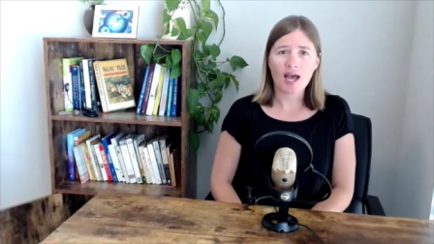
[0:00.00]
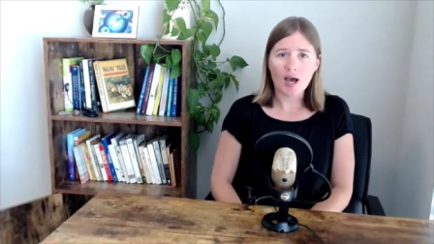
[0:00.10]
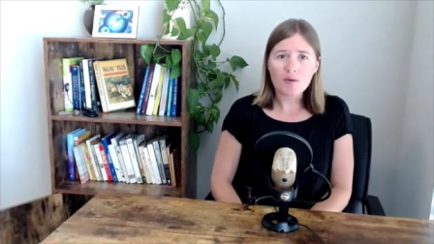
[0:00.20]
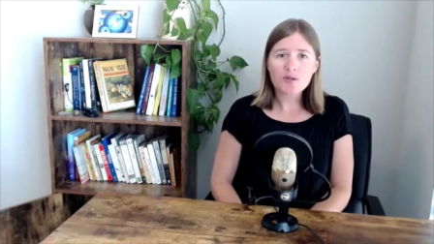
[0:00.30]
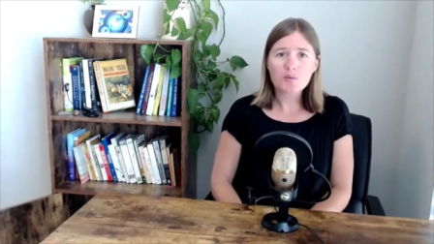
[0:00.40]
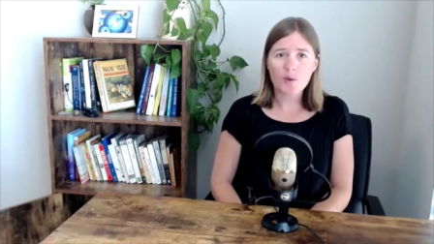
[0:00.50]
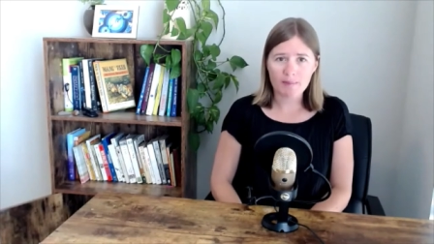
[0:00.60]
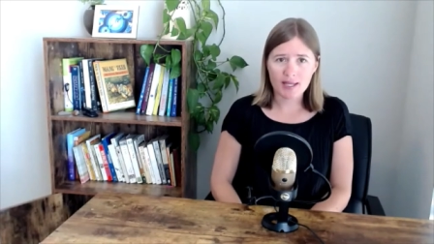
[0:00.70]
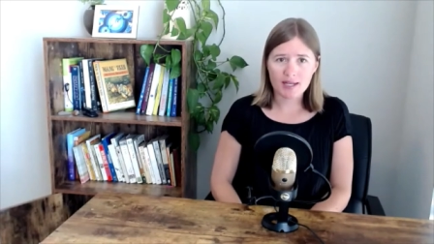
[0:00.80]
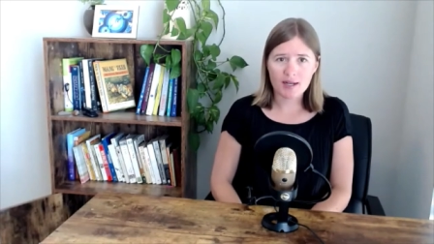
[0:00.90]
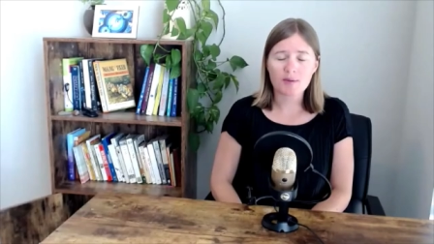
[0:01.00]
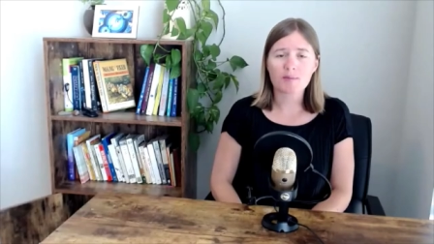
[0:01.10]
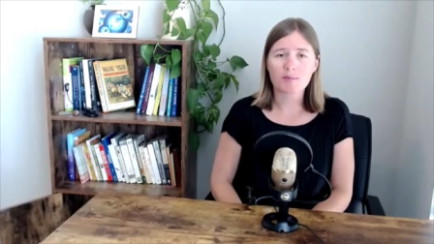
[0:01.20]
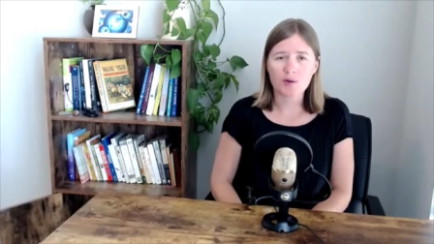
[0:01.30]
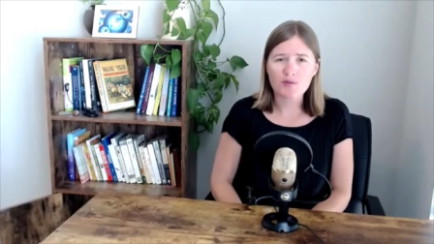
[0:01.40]
How do women
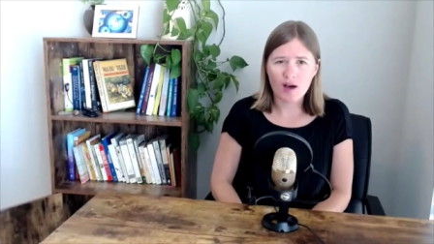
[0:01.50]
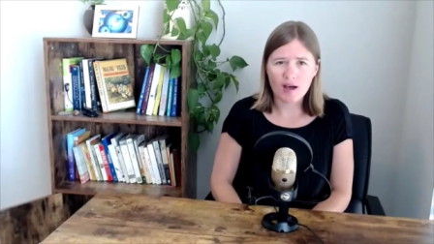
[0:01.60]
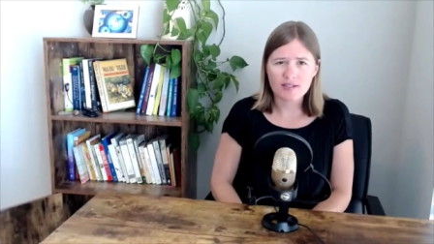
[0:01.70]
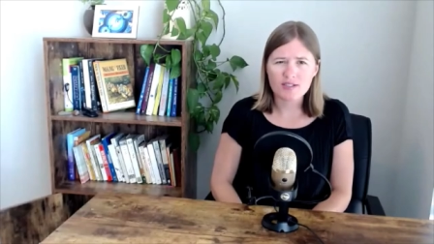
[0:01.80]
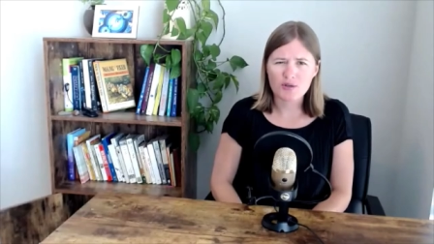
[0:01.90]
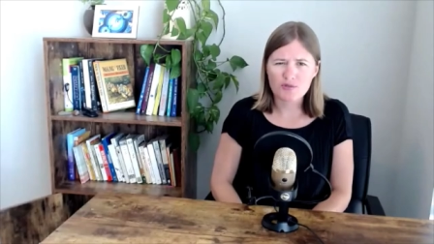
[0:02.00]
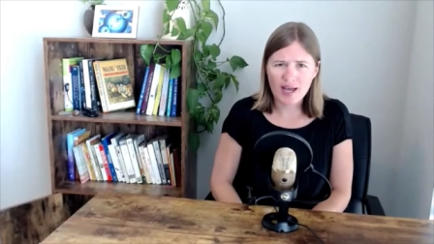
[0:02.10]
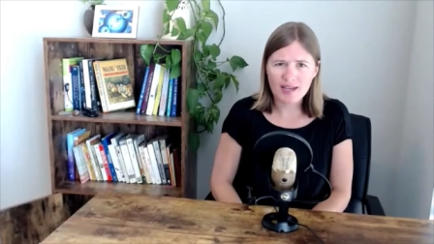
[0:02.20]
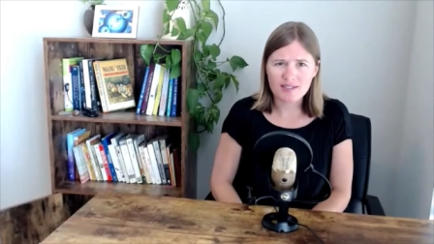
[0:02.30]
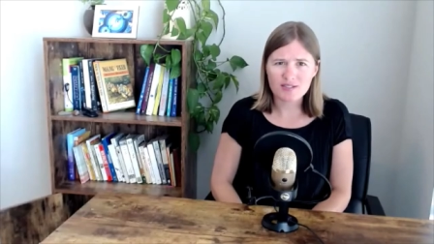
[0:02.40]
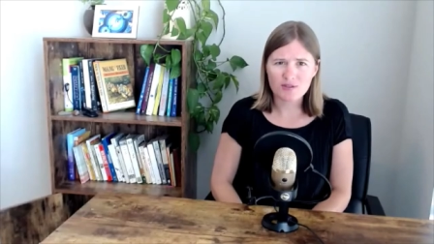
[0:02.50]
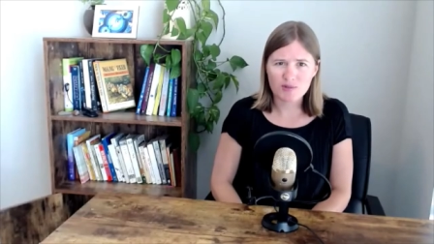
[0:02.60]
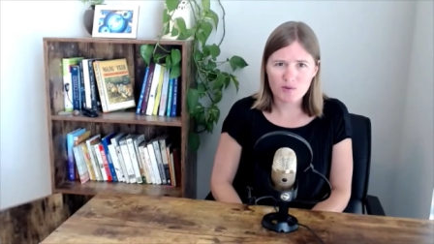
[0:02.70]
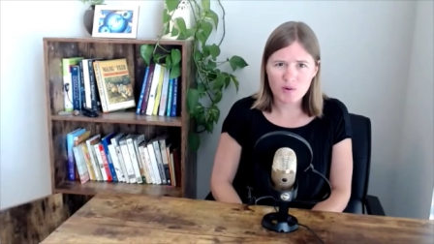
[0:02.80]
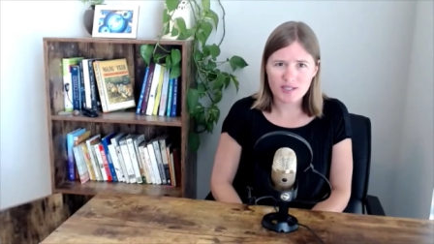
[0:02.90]
move on so fast from
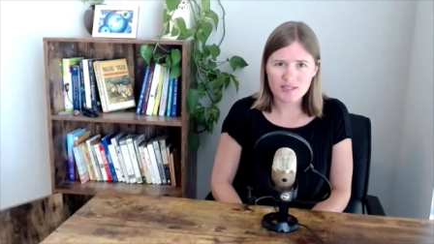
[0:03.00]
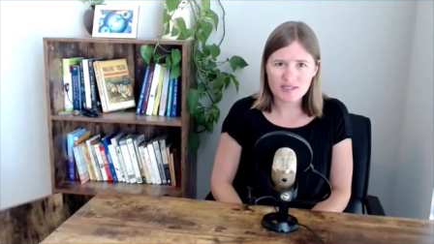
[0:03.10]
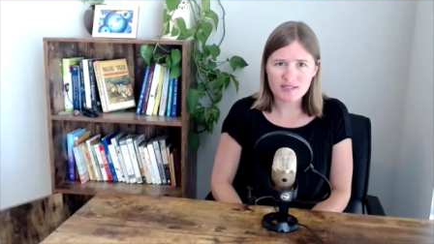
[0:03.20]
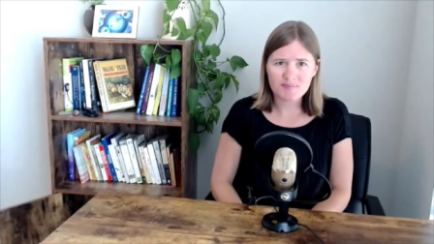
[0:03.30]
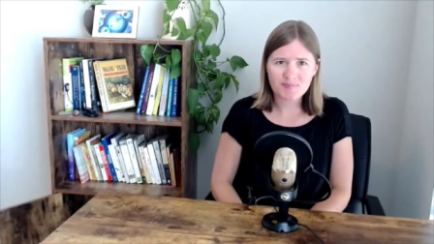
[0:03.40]
divorce?